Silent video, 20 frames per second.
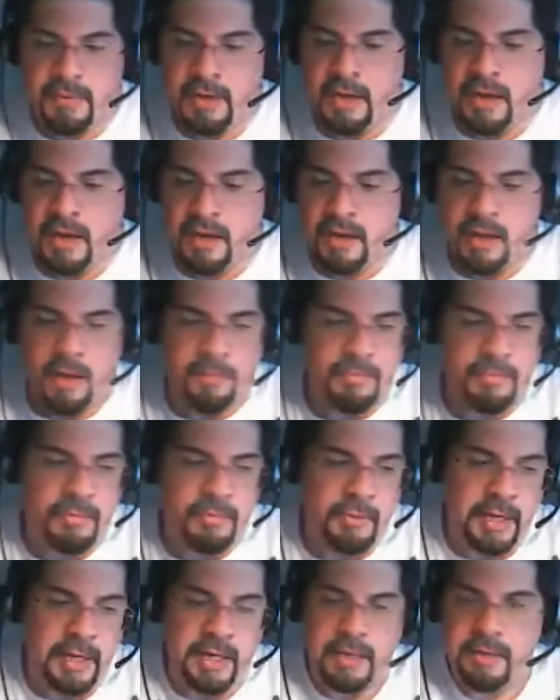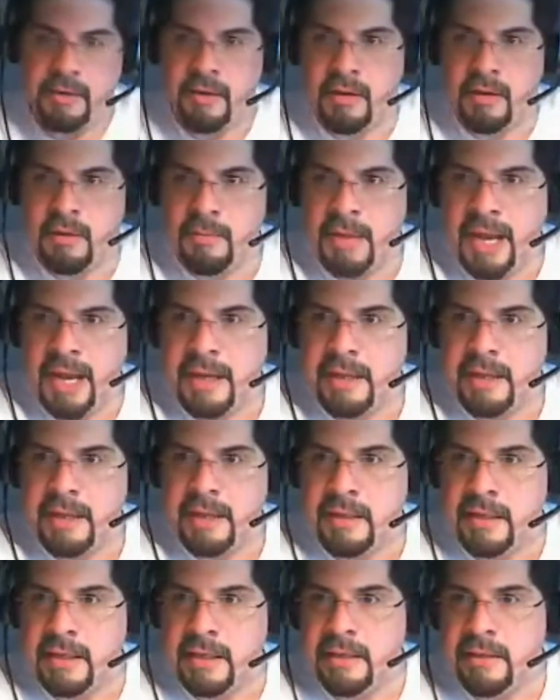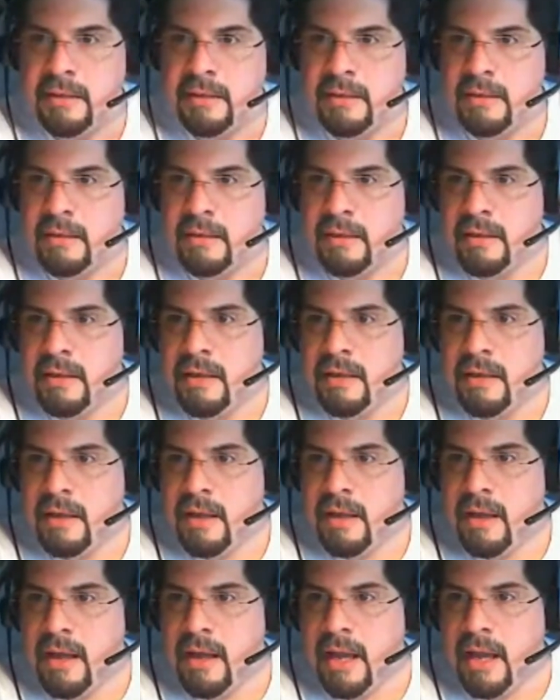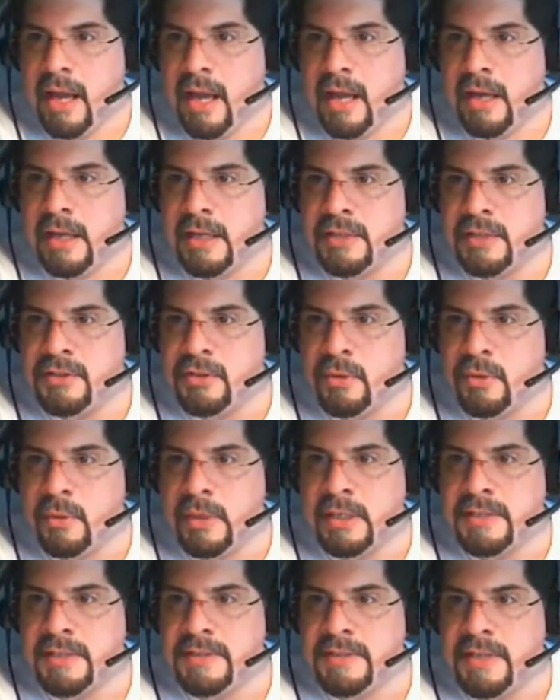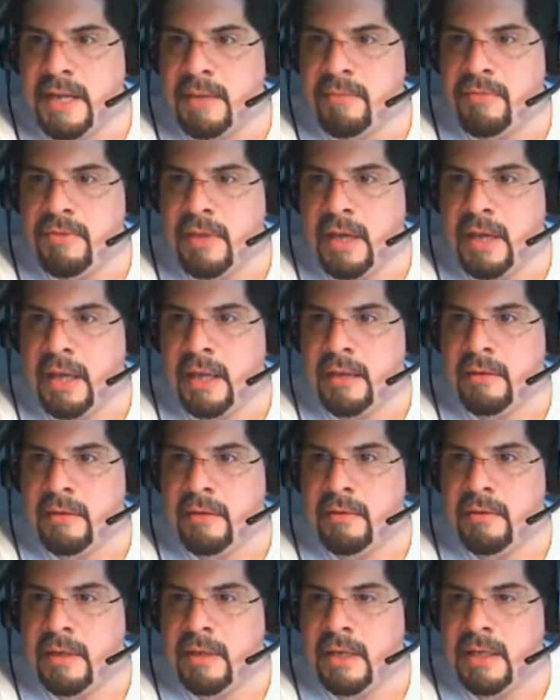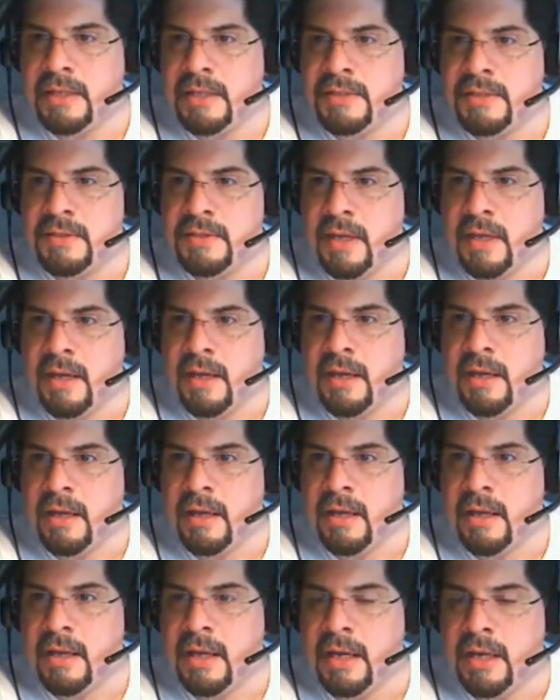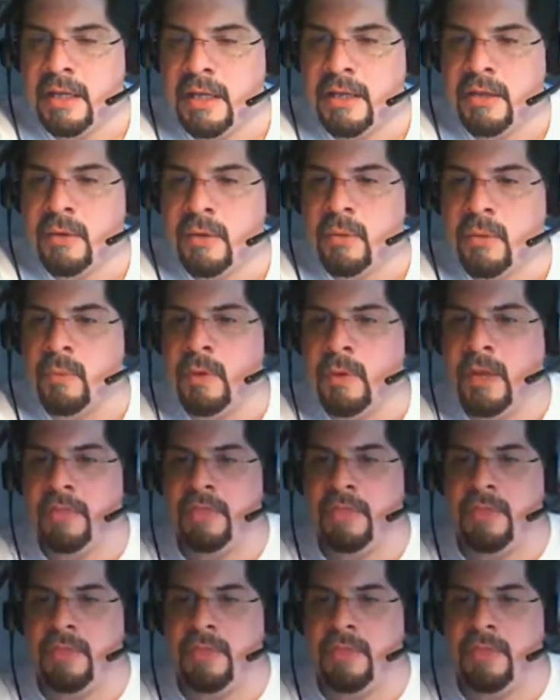an ob 3 automatically. And he's doing the same thing. He's hitting you with